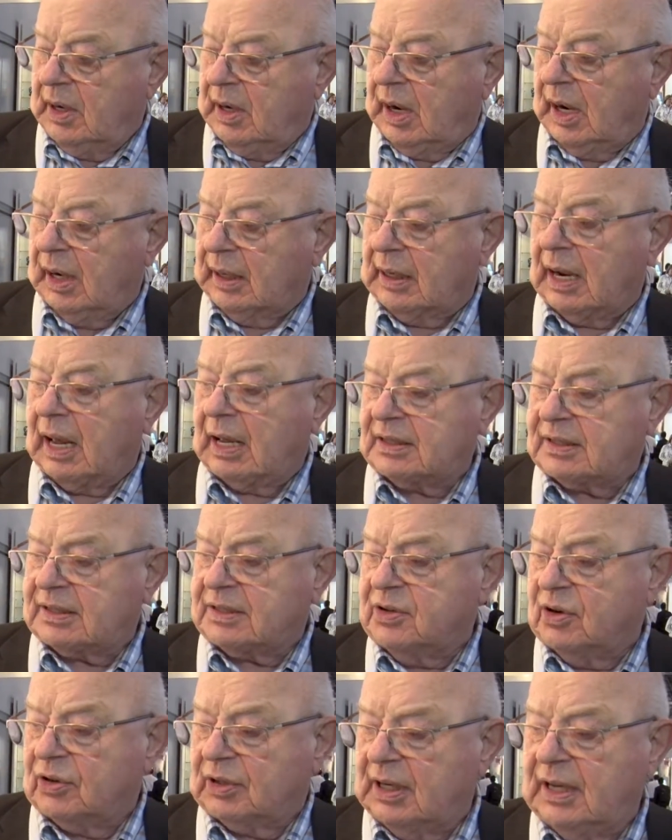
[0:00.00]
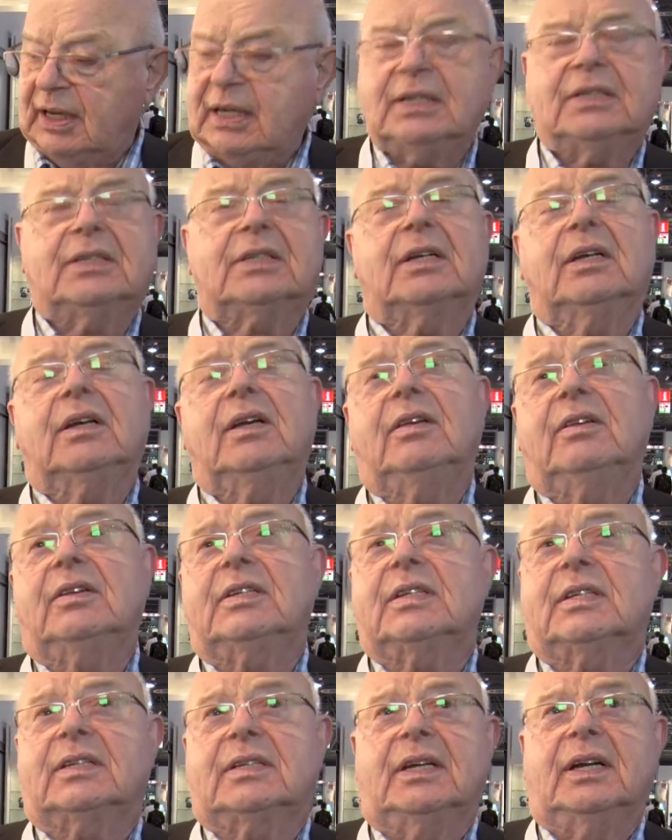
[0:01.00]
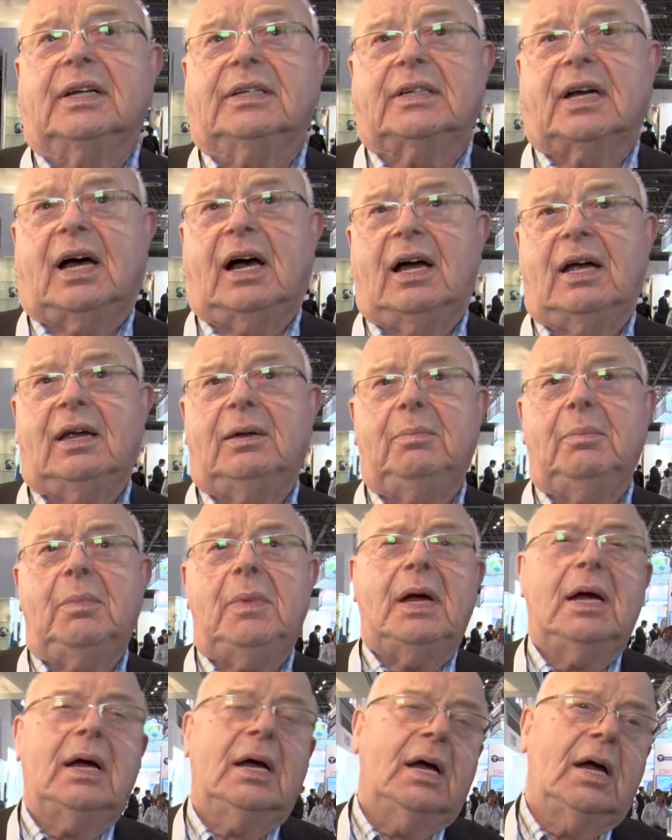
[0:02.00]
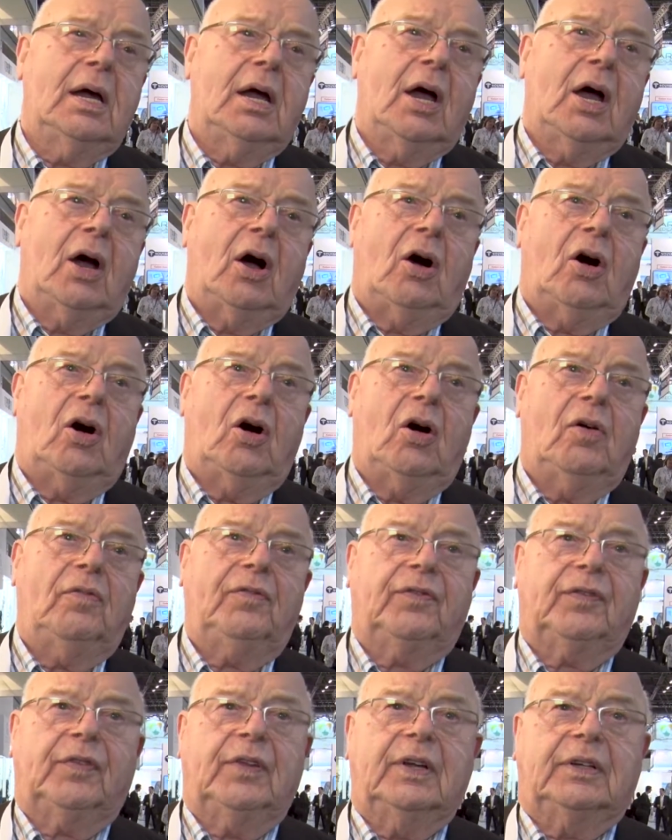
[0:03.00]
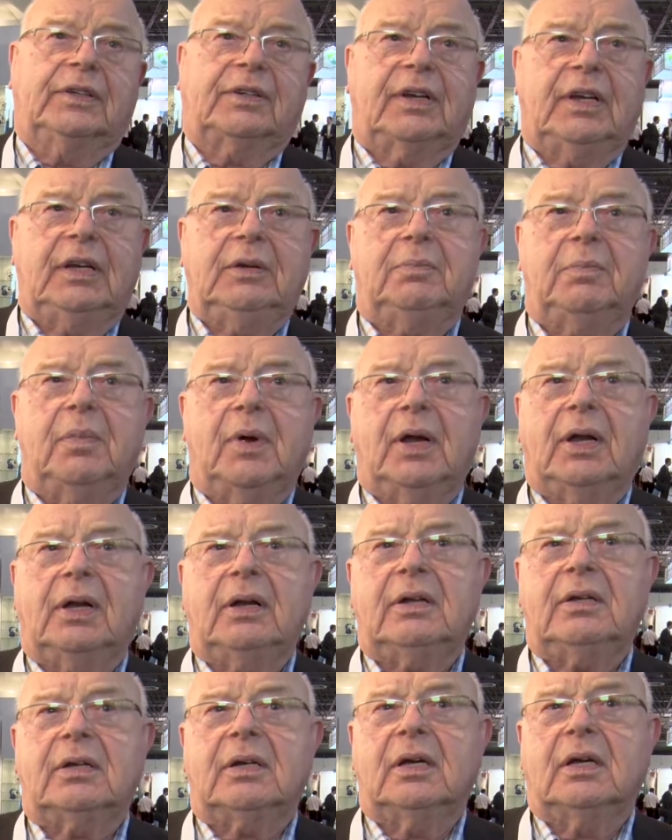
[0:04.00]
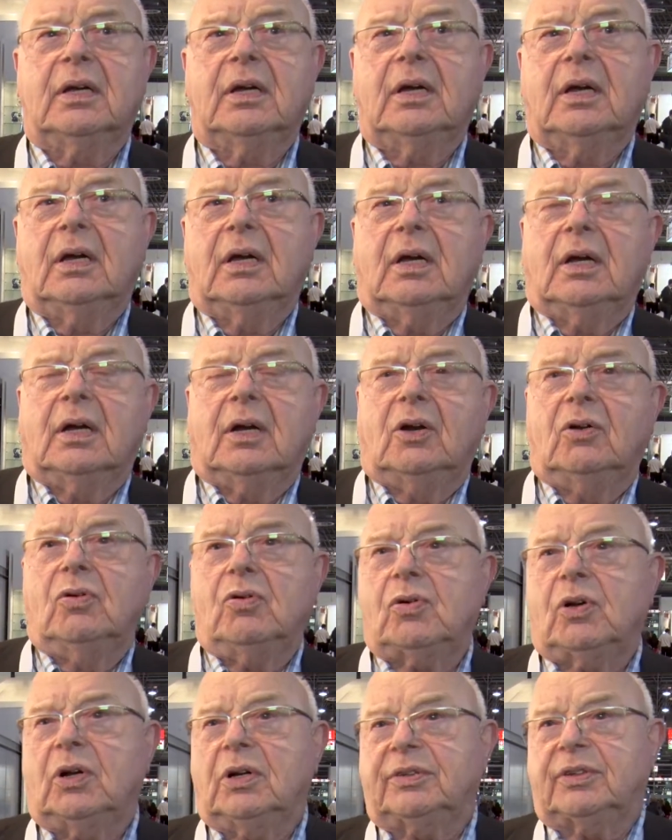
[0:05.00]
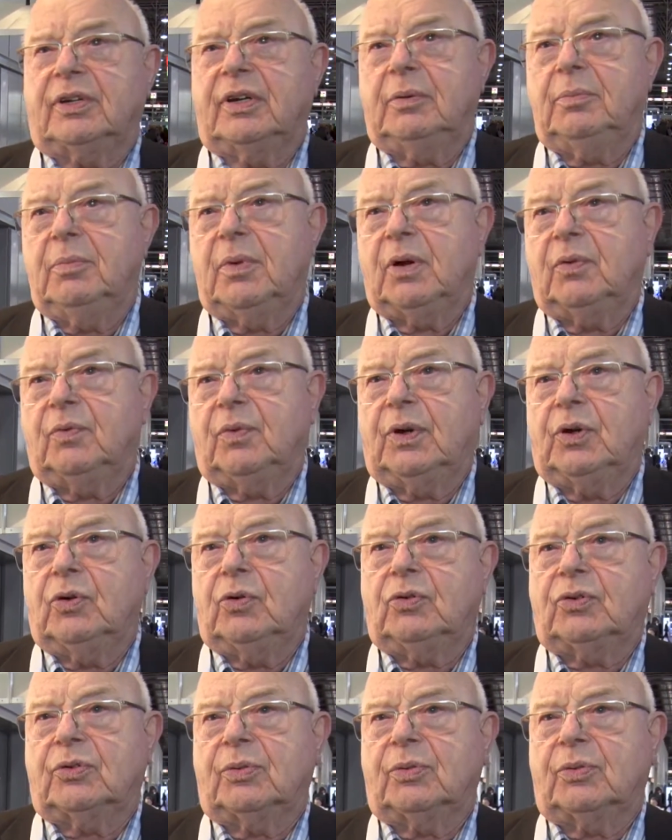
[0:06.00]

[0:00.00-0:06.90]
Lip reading: And last not least is the time of the treatment. Local treatment we do